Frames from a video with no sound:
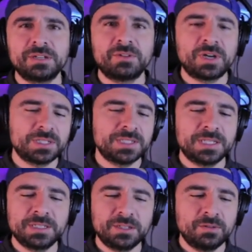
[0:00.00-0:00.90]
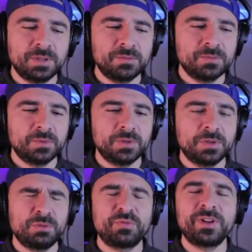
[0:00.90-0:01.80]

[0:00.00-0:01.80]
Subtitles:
Gerard said, you know, he'll